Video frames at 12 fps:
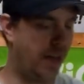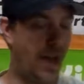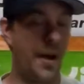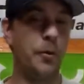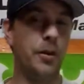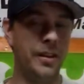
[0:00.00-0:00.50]

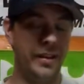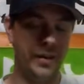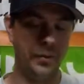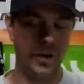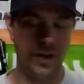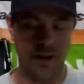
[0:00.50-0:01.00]
I really
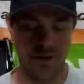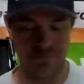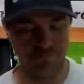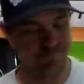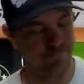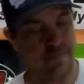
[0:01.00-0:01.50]
need one now.
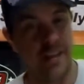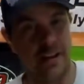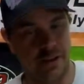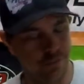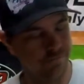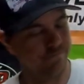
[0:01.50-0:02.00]

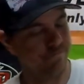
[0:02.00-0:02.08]
Thank you.